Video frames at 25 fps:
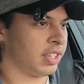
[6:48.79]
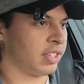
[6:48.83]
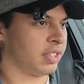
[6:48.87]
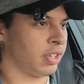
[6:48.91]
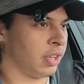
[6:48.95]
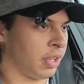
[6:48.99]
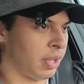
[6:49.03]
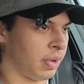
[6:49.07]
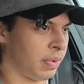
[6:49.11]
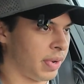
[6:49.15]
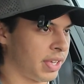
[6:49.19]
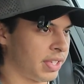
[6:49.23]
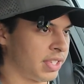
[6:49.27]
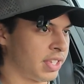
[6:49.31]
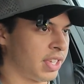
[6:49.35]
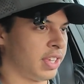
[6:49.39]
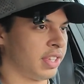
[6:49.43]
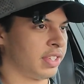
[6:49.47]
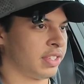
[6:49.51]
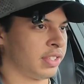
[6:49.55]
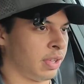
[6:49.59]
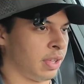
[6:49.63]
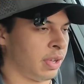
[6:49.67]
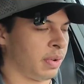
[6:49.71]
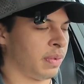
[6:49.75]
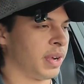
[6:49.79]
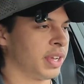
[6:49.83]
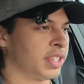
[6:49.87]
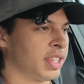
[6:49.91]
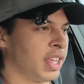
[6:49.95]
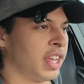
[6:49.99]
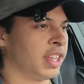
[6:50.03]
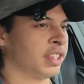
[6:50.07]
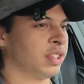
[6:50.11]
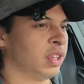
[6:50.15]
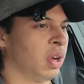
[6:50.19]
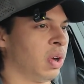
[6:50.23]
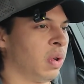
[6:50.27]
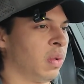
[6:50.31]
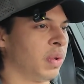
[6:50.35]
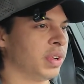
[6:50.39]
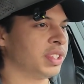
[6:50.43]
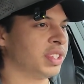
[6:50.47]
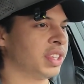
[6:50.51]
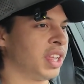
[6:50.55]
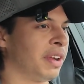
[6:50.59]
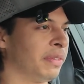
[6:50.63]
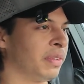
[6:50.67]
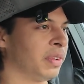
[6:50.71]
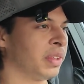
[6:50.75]
And so it
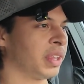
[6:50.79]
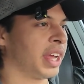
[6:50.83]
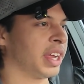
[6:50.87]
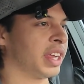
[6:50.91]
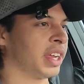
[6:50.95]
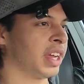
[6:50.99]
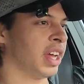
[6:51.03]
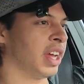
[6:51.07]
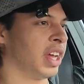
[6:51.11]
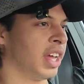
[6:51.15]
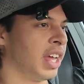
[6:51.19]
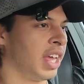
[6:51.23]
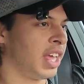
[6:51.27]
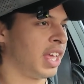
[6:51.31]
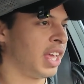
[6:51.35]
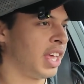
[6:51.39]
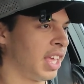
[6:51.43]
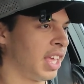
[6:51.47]
was never like a,